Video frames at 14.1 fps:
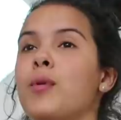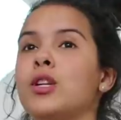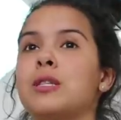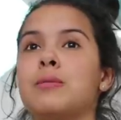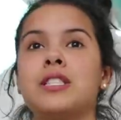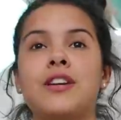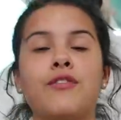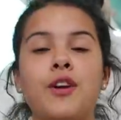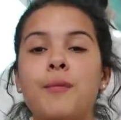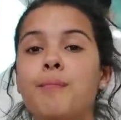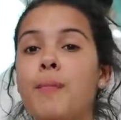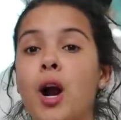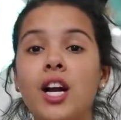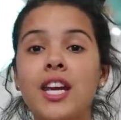multiple different
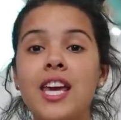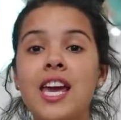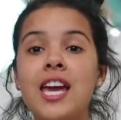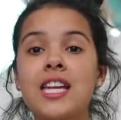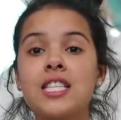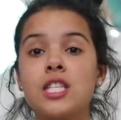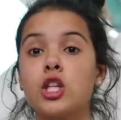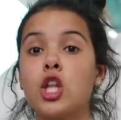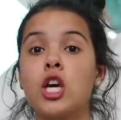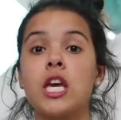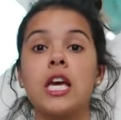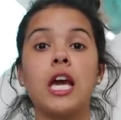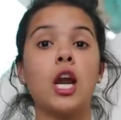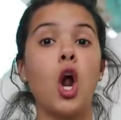markets,
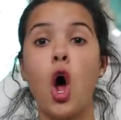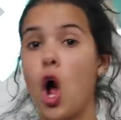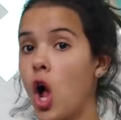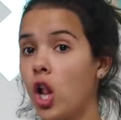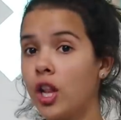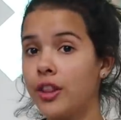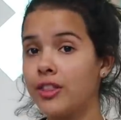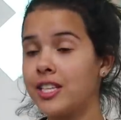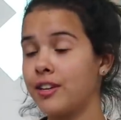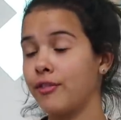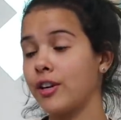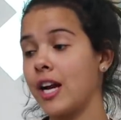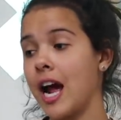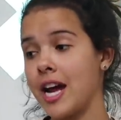looking at all the
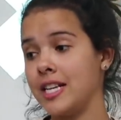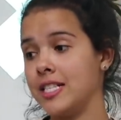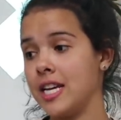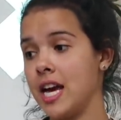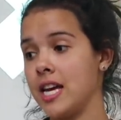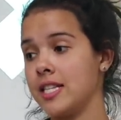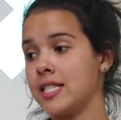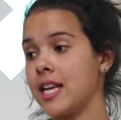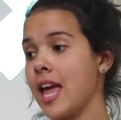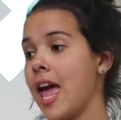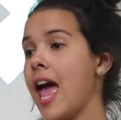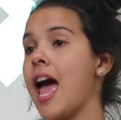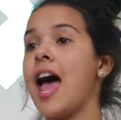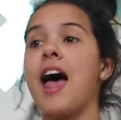different ideas.
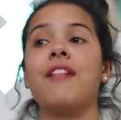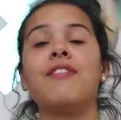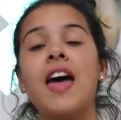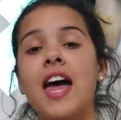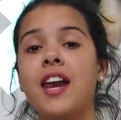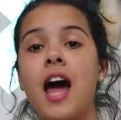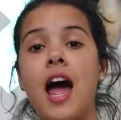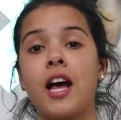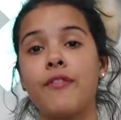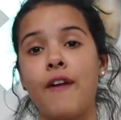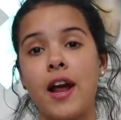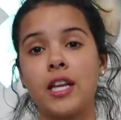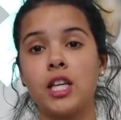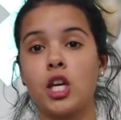And then I
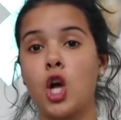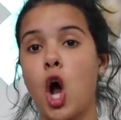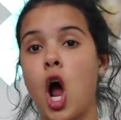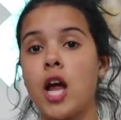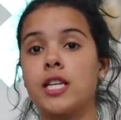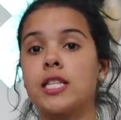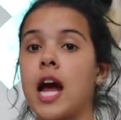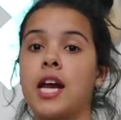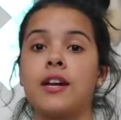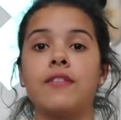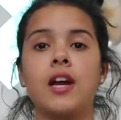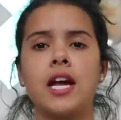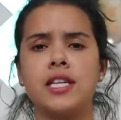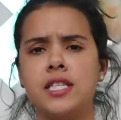finally got kind
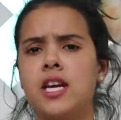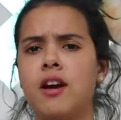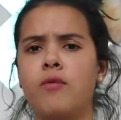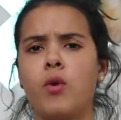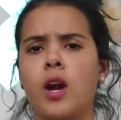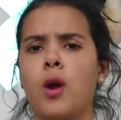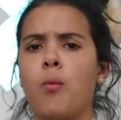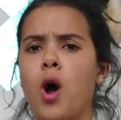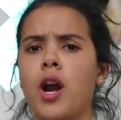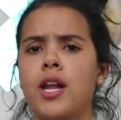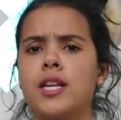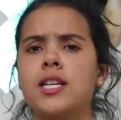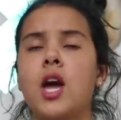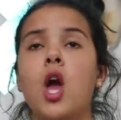of an idea of what I
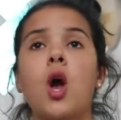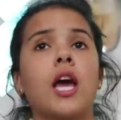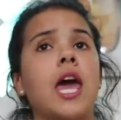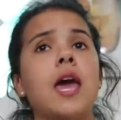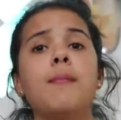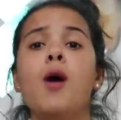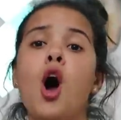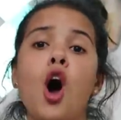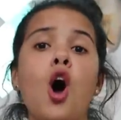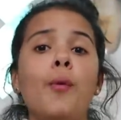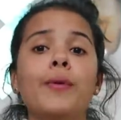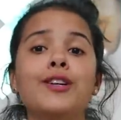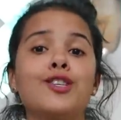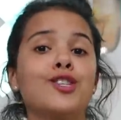wanted. Came
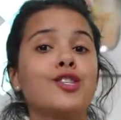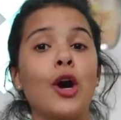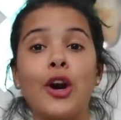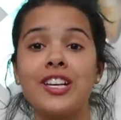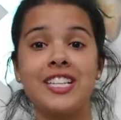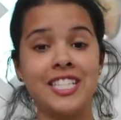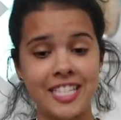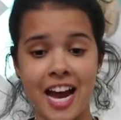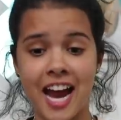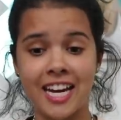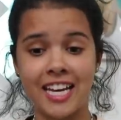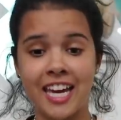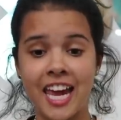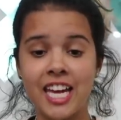home, started
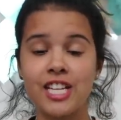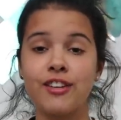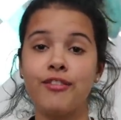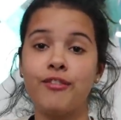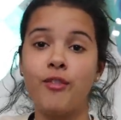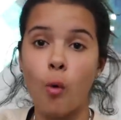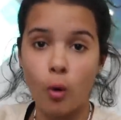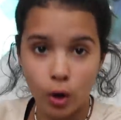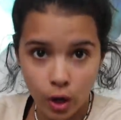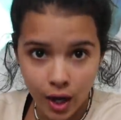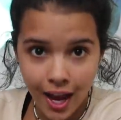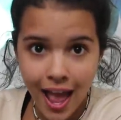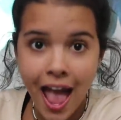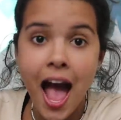designing it for
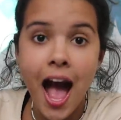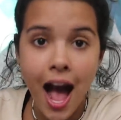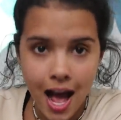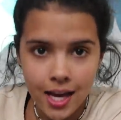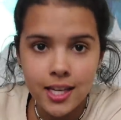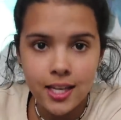a